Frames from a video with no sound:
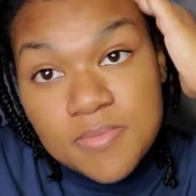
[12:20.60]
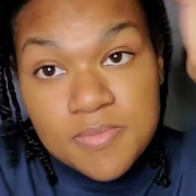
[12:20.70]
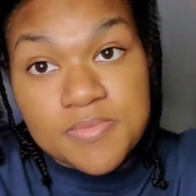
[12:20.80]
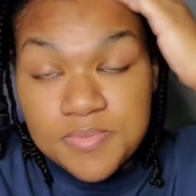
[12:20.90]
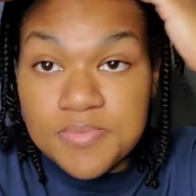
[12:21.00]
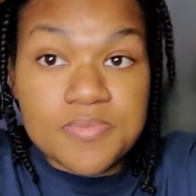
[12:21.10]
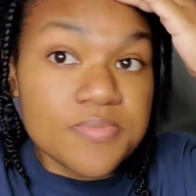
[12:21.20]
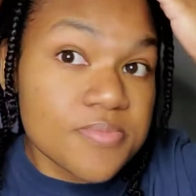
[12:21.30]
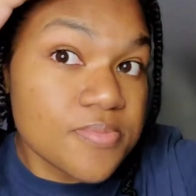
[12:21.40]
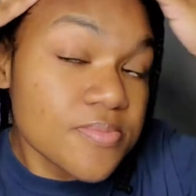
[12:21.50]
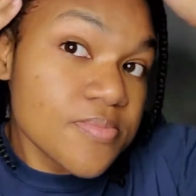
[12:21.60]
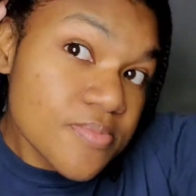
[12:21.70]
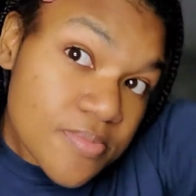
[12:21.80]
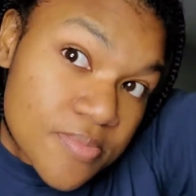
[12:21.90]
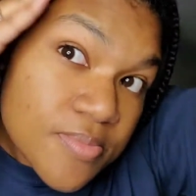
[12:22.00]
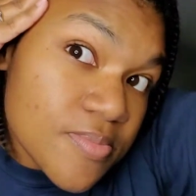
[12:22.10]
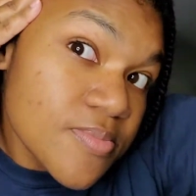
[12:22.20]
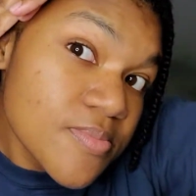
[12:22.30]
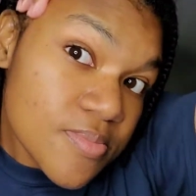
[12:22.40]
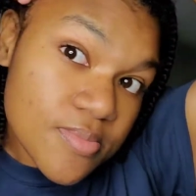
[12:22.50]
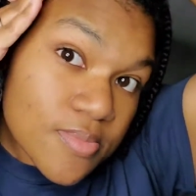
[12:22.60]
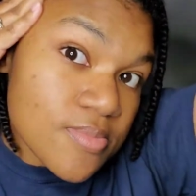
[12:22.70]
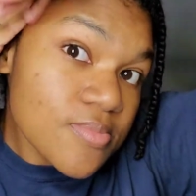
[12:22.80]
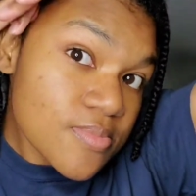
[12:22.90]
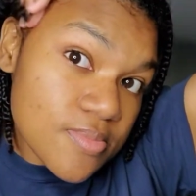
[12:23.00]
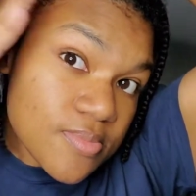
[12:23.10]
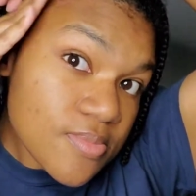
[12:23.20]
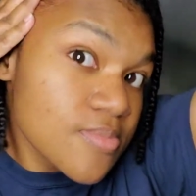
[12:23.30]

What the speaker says: every morning at least. Don't shake your head at me,